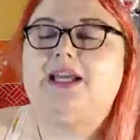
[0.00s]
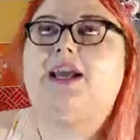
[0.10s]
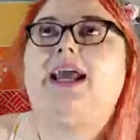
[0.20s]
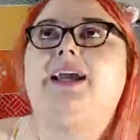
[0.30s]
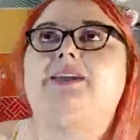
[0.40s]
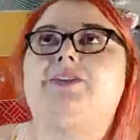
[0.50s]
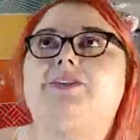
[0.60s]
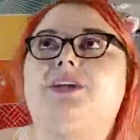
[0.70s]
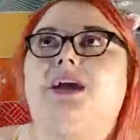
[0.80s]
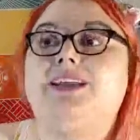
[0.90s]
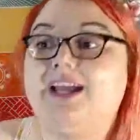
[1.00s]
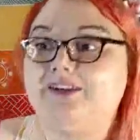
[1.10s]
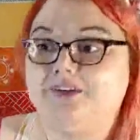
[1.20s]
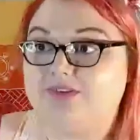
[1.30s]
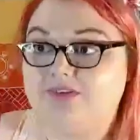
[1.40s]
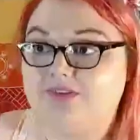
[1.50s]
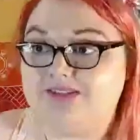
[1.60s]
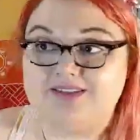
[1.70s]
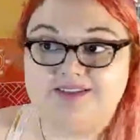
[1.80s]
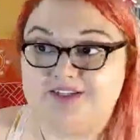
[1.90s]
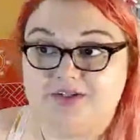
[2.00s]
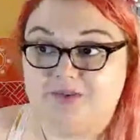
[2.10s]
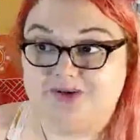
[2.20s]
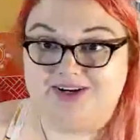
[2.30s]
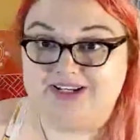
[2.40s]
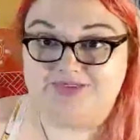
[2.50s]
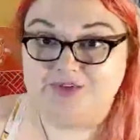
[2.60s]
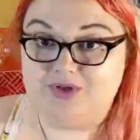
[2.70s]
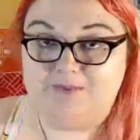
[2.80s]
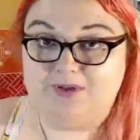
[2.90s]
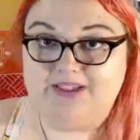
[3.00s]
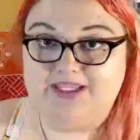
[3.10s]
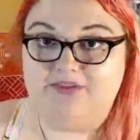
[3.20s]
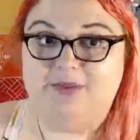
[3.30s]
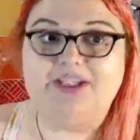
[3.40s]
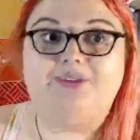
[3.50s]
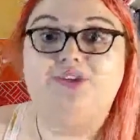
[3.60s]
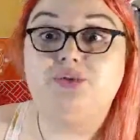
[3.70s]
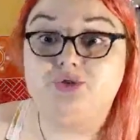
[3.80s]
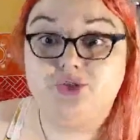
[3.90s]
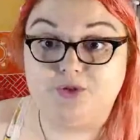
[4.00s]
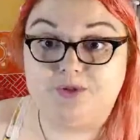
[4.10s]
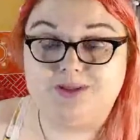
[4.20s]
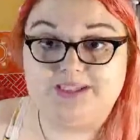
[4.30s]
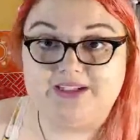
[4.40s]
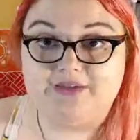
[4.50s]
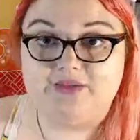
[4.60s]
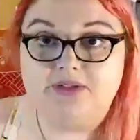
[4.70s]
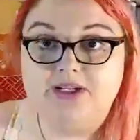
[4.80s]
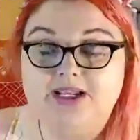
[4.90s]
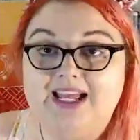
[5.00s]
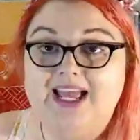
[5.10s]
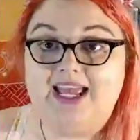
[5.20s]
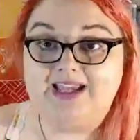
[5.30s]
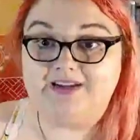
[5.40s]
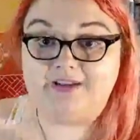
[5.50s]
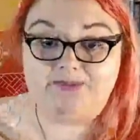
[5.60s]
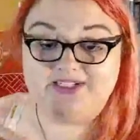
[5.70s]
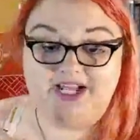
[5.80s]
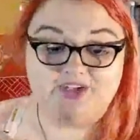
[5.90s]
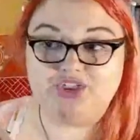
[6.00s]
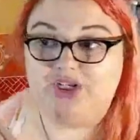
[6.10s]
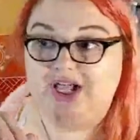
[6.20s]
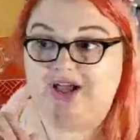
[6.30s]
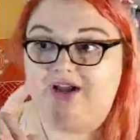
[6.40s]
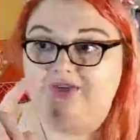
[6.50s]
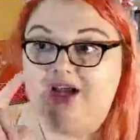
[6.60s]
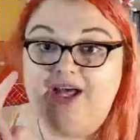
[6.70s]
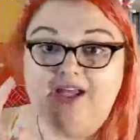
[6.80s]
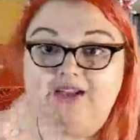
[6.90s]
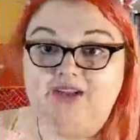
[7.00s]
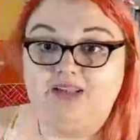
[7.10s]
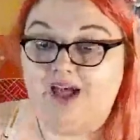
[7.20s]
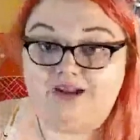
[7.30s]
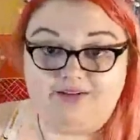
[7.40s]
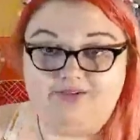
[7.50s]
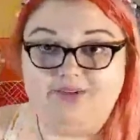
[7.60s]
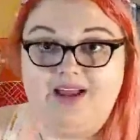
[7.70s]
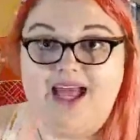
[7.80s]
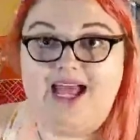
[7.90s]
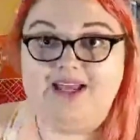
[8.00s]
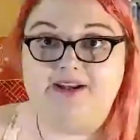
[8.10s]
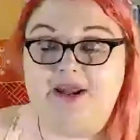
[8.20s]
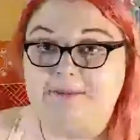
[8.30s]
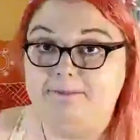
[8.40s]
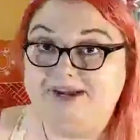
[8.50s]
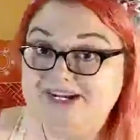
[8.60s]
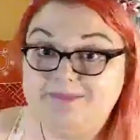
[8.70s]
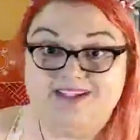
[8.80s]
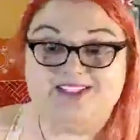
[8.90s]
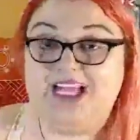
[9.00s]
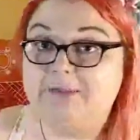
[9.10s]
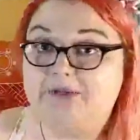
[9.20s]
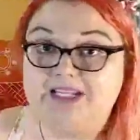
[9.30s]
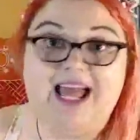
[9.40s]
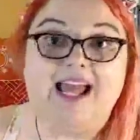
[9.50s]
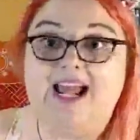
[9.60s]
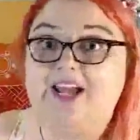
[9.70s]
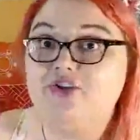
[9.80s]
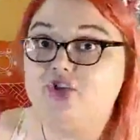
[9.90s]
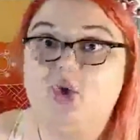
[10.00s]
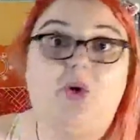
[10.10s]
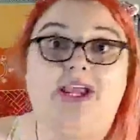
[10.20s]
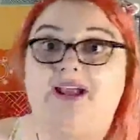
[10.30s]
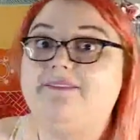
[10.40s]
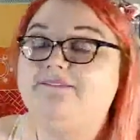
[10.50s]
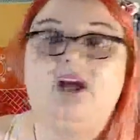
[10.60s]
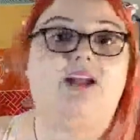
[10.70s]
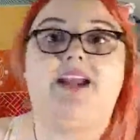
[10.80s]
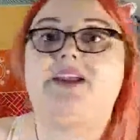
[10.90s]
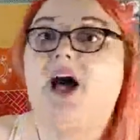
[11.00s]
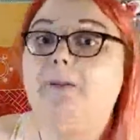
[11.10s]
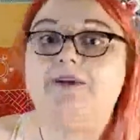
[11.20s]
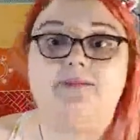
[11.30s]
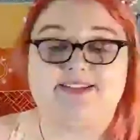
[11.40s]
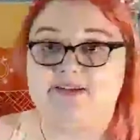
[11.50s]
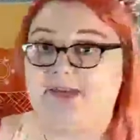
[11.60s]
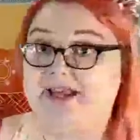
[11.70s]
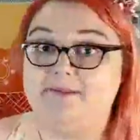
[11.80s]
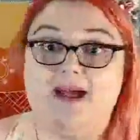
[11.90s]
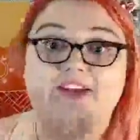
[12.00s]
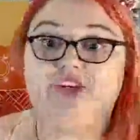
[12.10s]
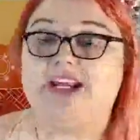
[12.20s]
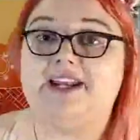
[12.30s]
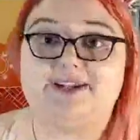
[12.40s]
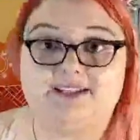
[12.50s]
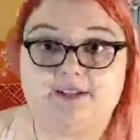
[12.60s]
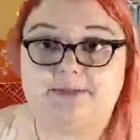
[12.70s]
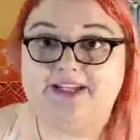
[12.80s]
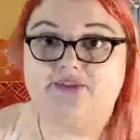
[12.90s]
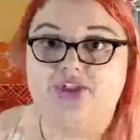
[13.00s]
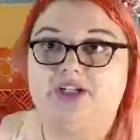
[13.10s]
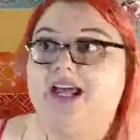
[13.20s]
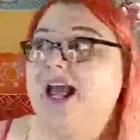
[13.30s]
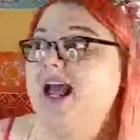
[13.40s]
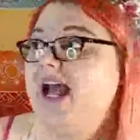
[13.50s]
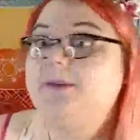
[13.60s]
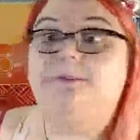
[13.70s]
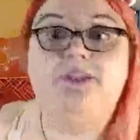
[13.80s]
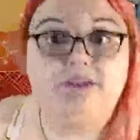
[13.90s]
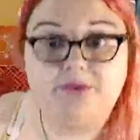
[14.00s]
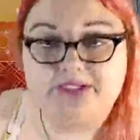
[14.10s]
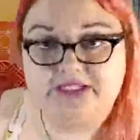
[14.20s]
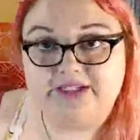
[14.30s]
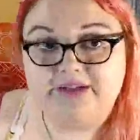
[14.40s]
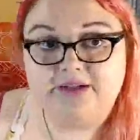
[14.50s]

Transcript: And again, this isn't going to work if you don't believe, but if you do believe in the potential of love and merriment and play and joy and fun and optimism and magic and expansion and beauty,